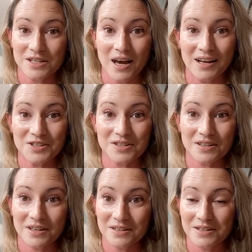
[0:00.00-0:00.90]
thoughts
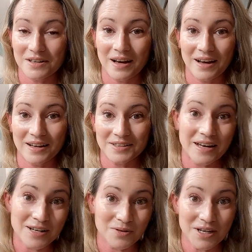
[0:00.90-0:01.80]
and uh,
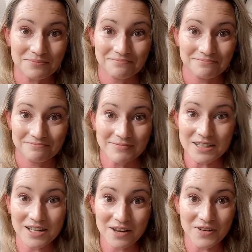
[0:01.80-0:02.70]
anyway
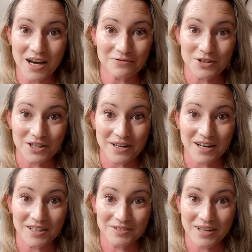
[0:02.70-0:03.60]
that's all I've got for
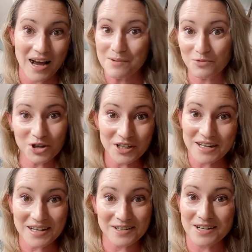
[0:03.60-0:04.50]
today. I'm
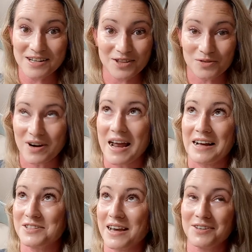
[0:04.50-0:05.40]
really getting into the
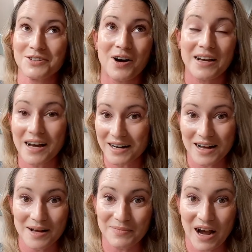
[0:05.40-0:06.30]
rants. I don't know. I got to
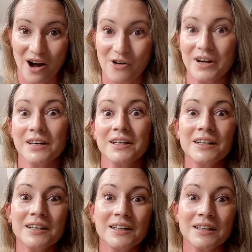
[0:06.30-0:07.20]
calm down,
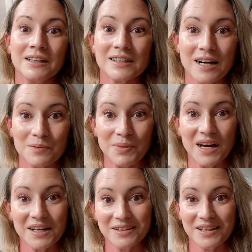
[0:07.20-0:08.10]
cut
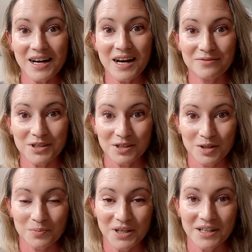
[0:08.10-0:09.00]
back on the coffee a
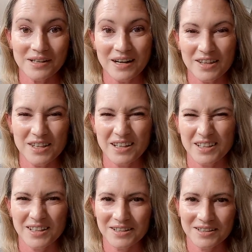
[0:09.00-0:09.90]
little bit, and I
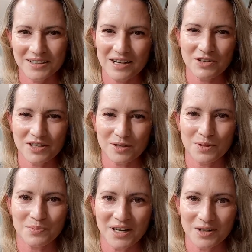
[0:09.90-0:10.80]
think everything will
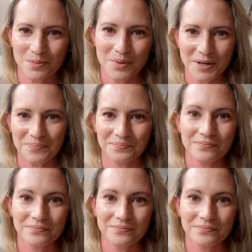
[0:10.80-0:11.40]
be better. But